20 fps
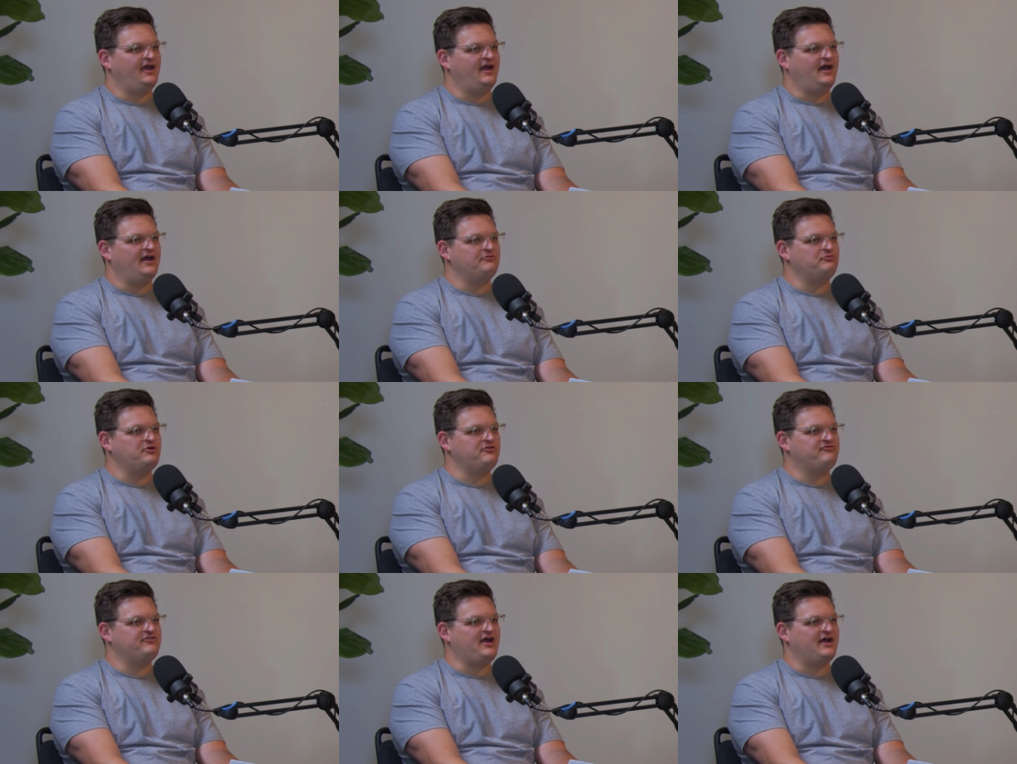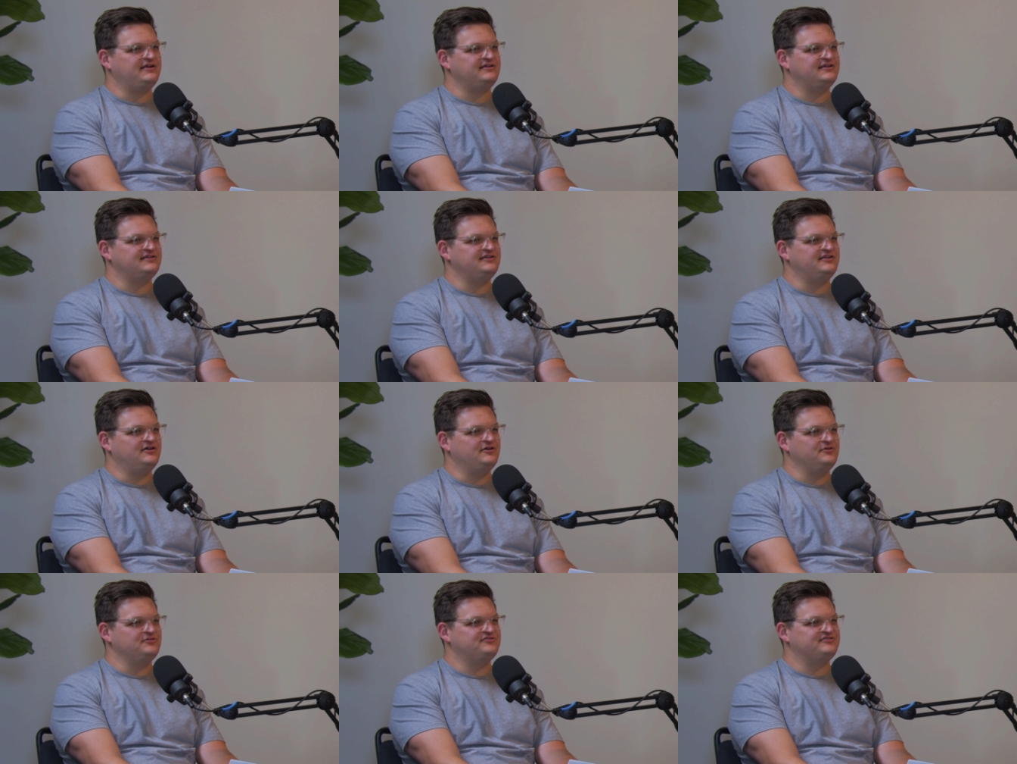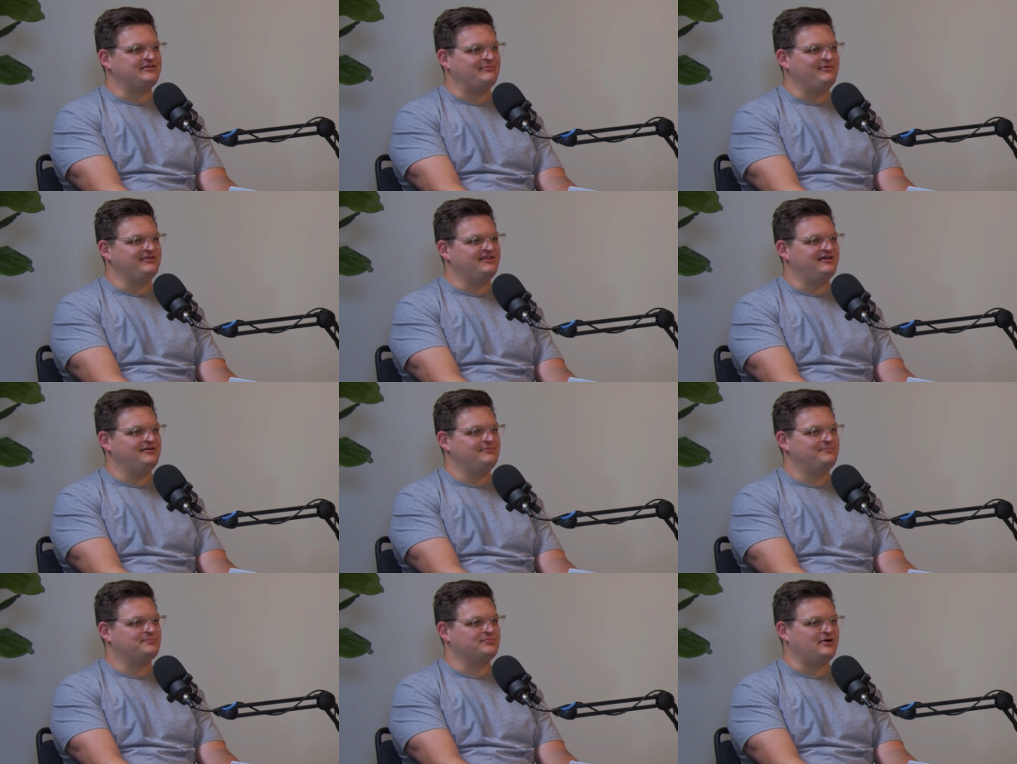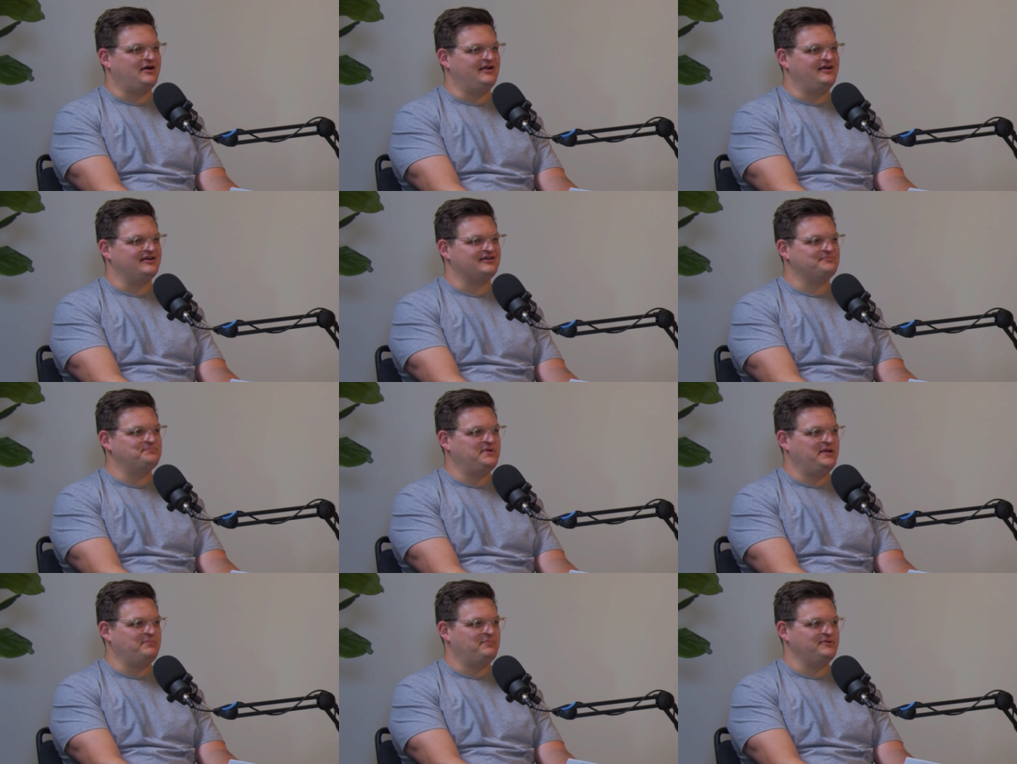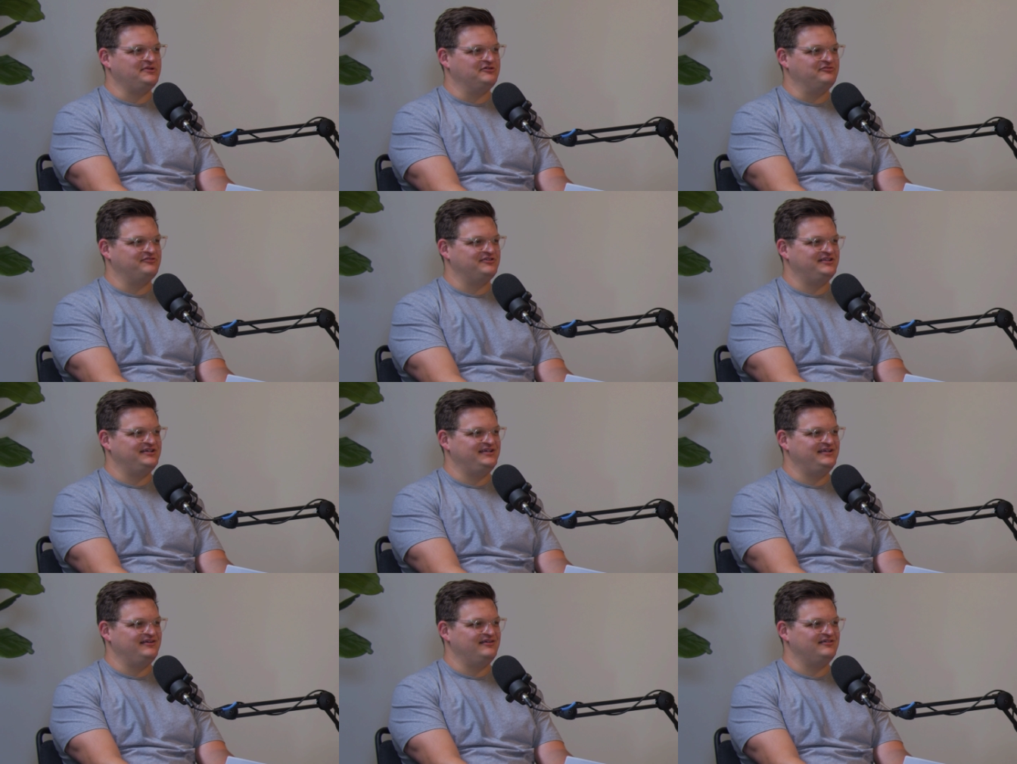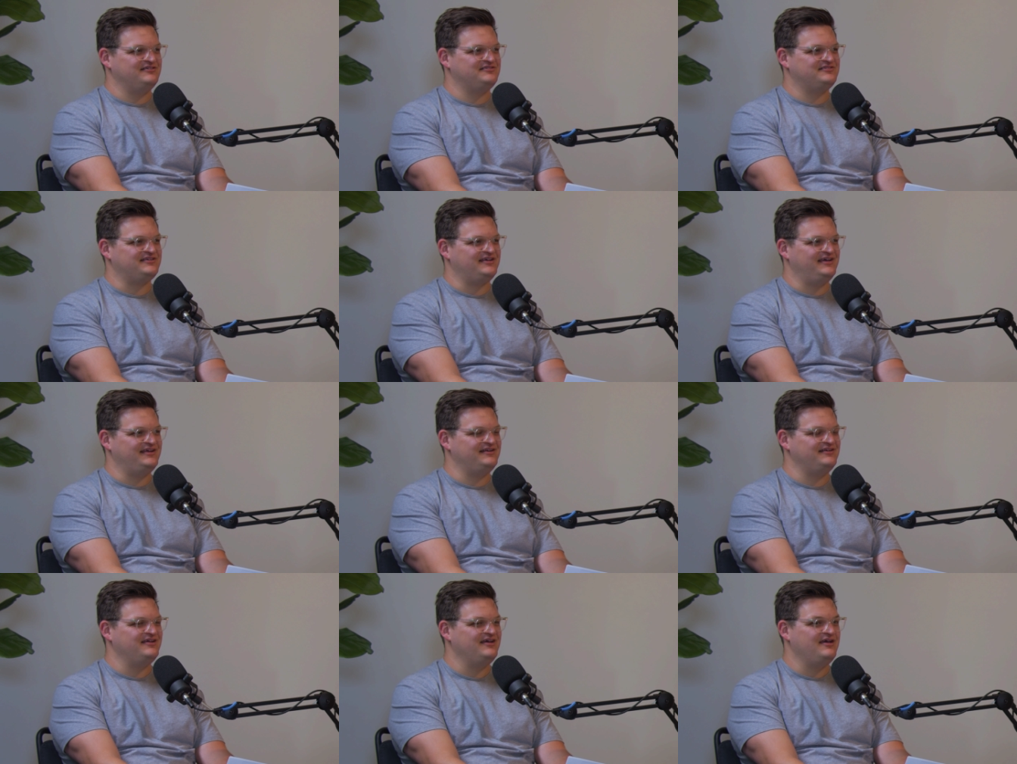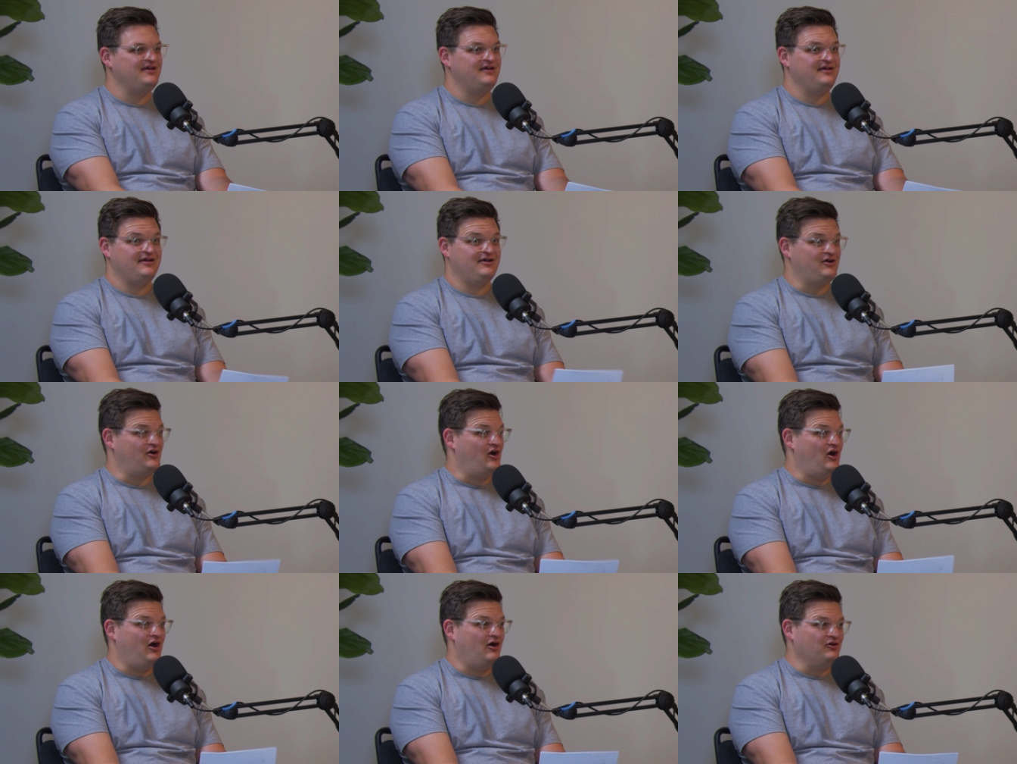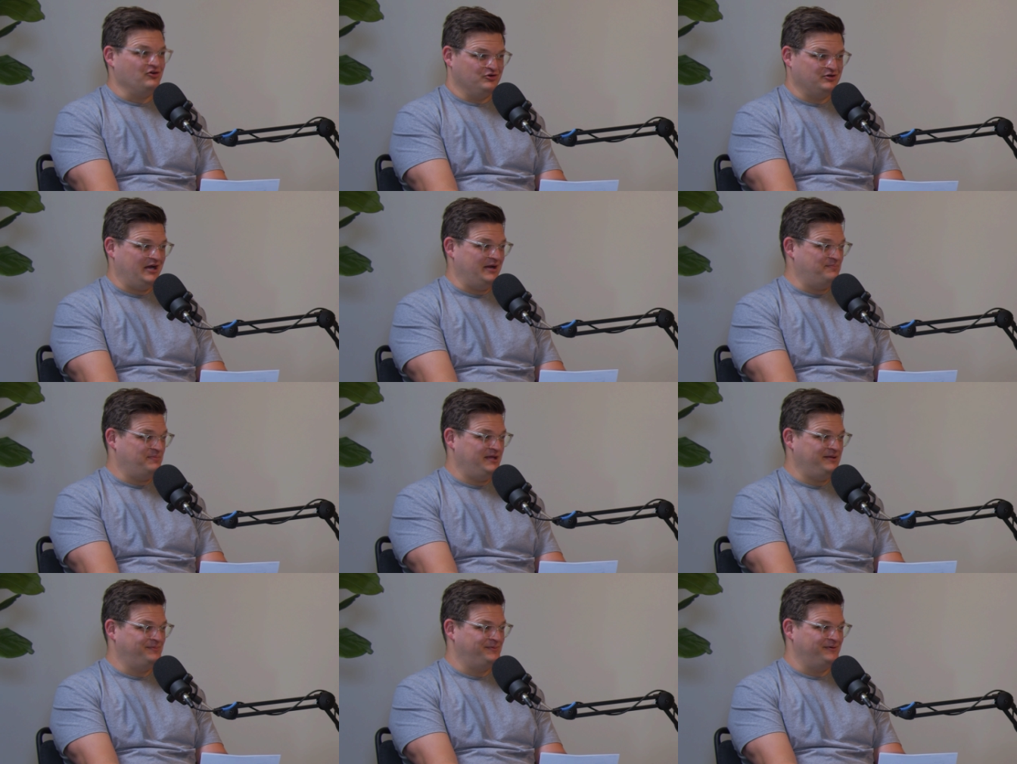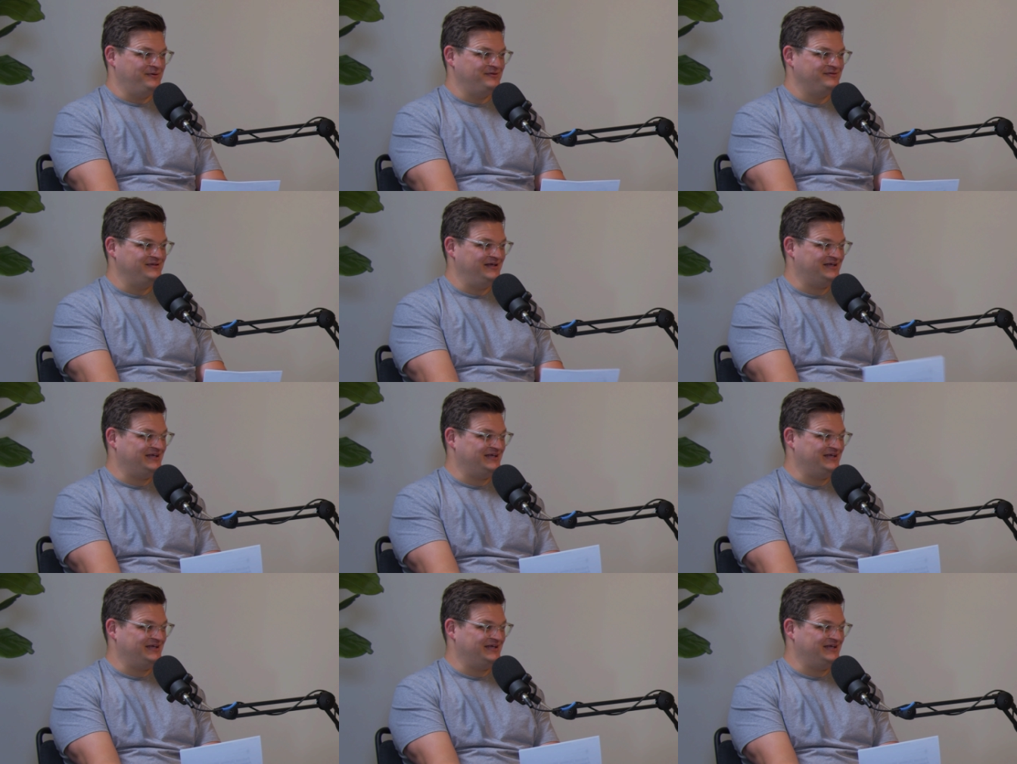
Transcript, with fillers: we've gotten to know some of the product people over the years, and all great people. Like